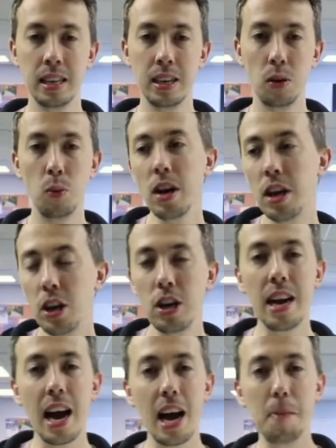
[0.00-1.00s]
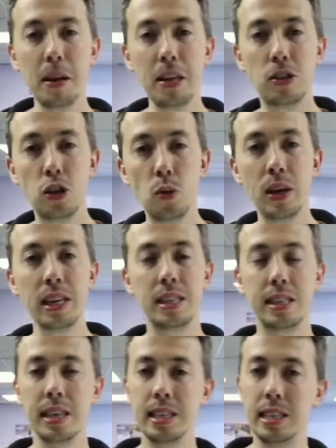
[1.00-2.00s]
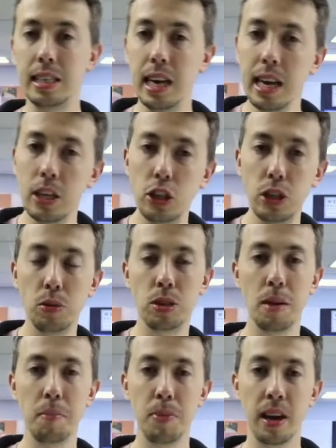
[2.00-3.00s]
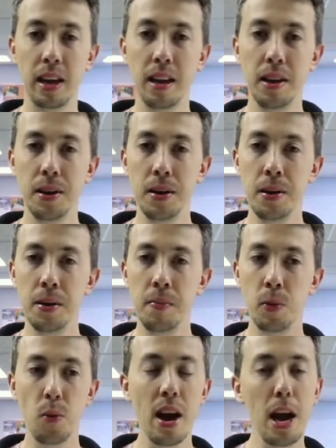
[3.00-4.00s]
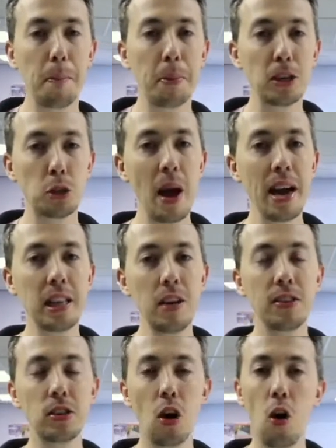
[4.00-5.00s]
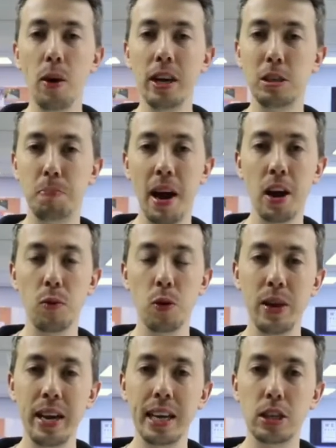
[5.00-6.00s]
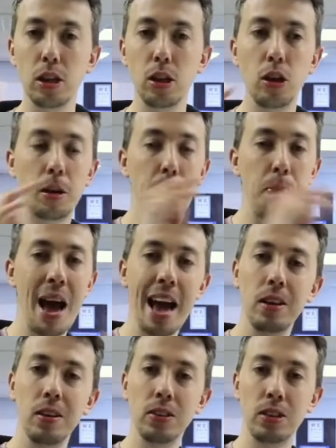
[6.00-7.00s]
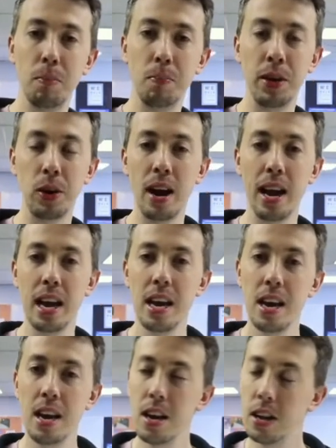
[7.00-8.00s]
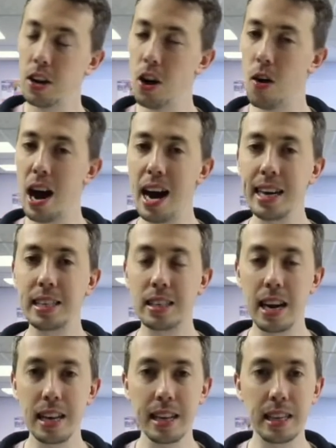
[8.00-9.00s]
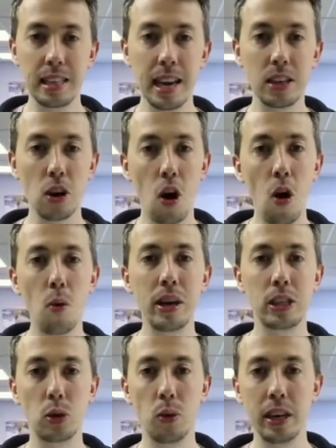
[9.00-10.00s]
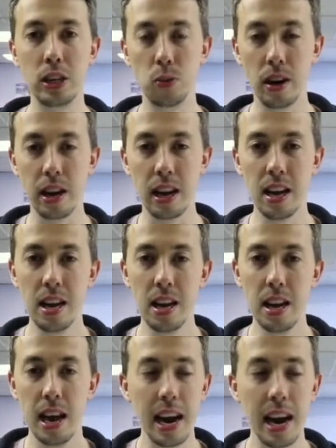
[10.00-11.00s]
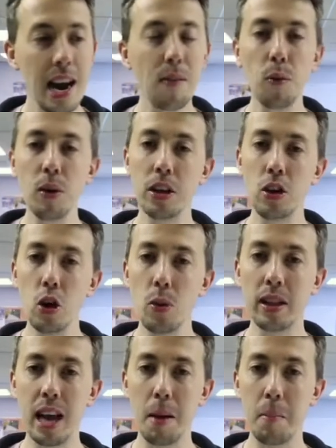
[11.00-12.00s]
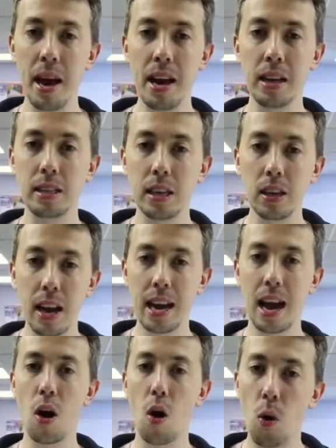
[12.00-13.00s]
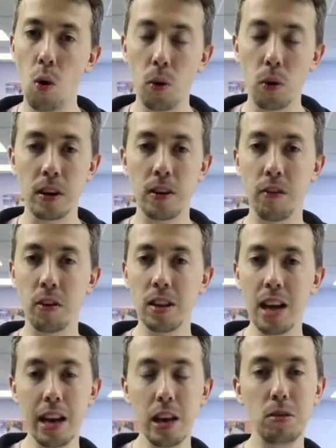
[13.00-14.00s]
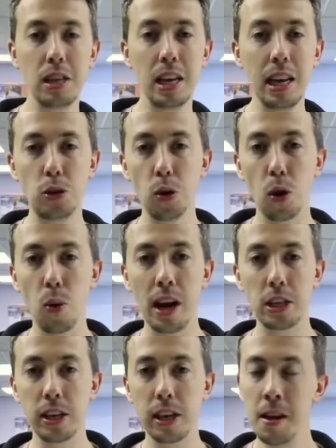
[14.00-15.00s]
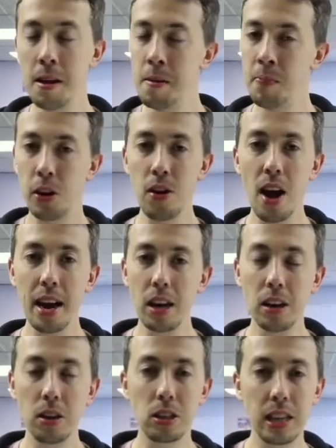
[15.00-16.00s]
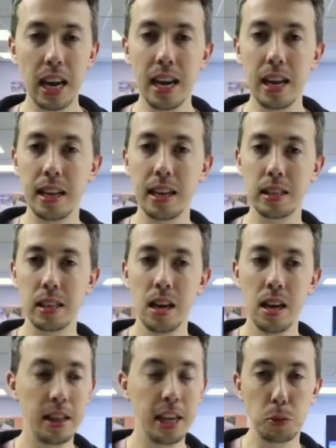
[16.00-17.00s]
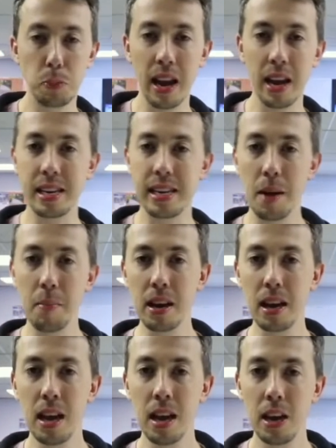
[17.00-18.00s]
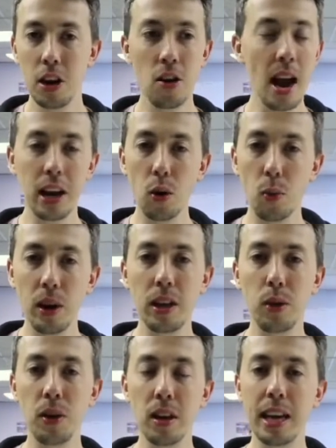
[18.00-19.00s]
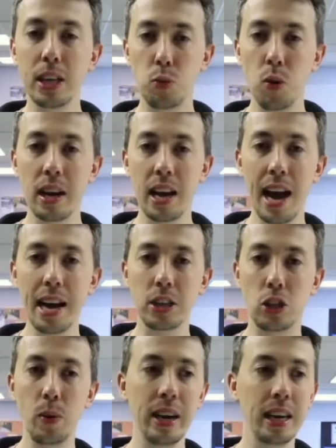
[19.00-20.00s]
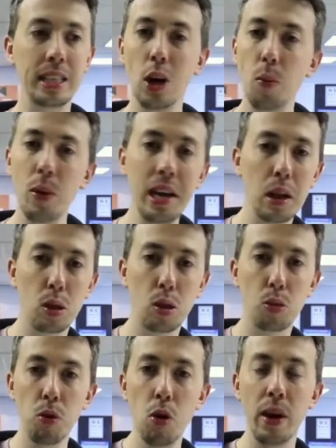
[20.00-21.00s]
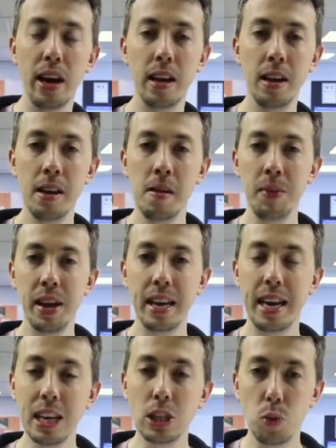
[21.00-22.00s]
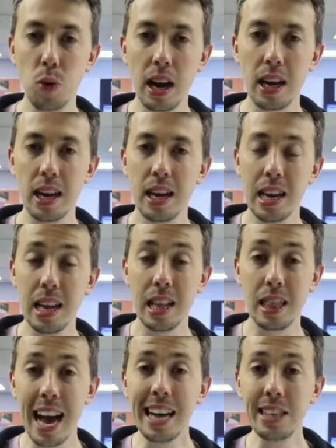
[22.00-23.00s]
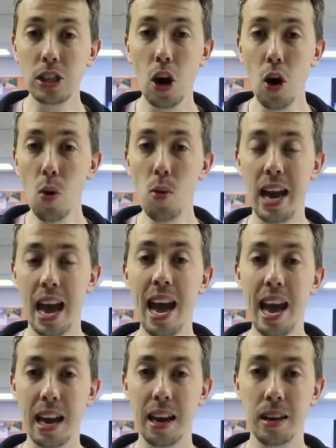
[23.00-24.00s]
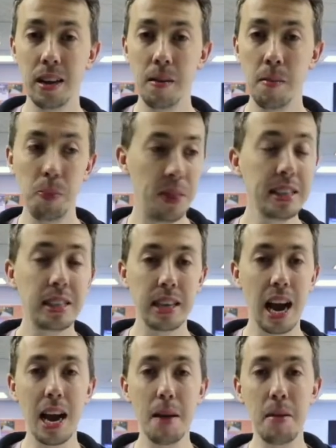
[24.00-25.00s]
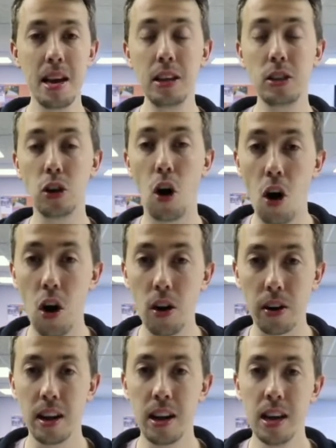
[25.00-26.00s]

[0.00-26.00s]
What could God be doing to teach you something? Right? A perspective is always better when we get to look back on something, right? You know, hindsight, they say, is always 20/20. And I never really knew what that meant until I got older. And for a lot of you teens who are watching, you're not going to understand this pandemic. You're not going to really realize what God is doing until we get through it. And guess what? That's okay. This time is hard.